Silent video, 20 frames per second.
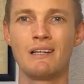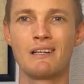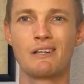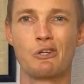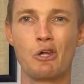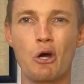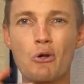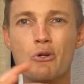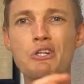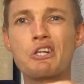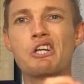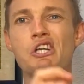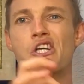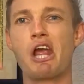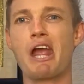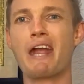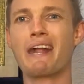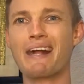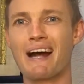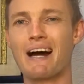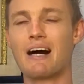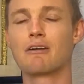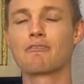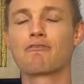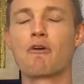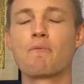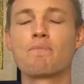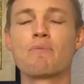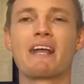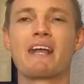Don't check out
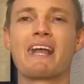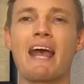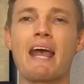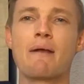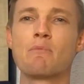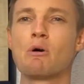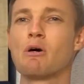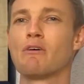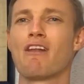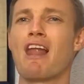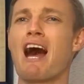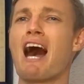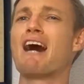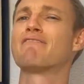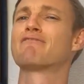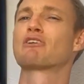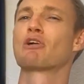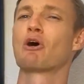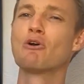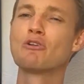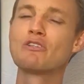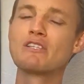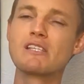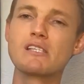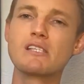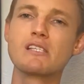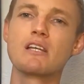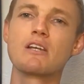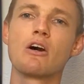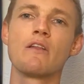from the game of life. Don't
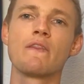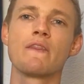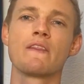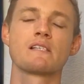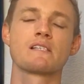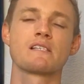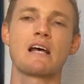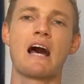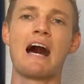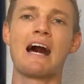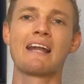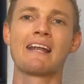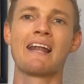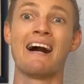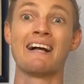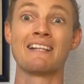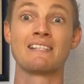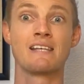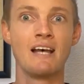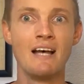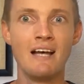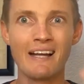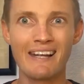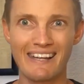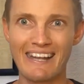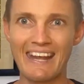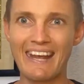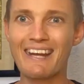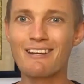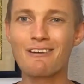sit on the sidelines.
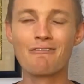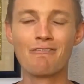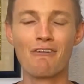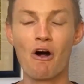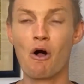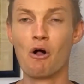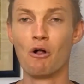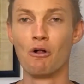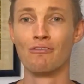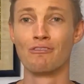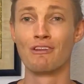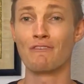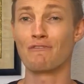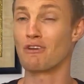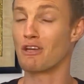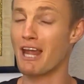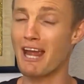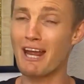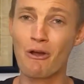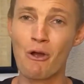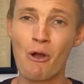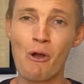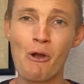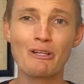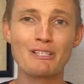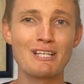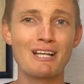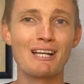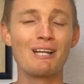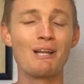Get involved. If you get
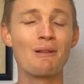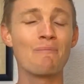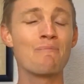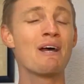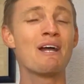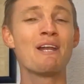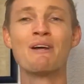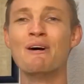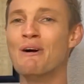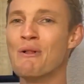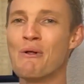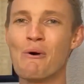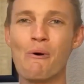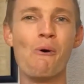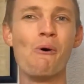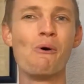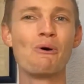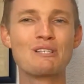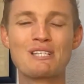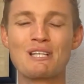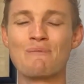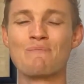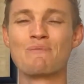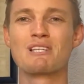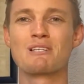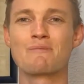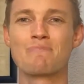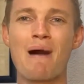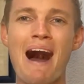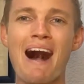hurt a little bit, awesome.
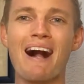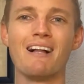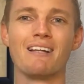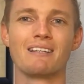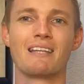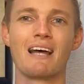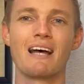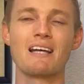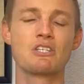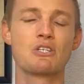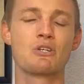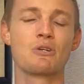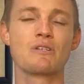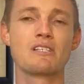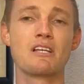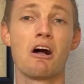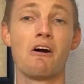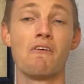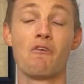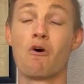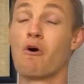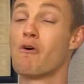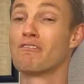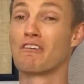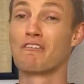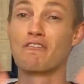Smile. Dust yourself off.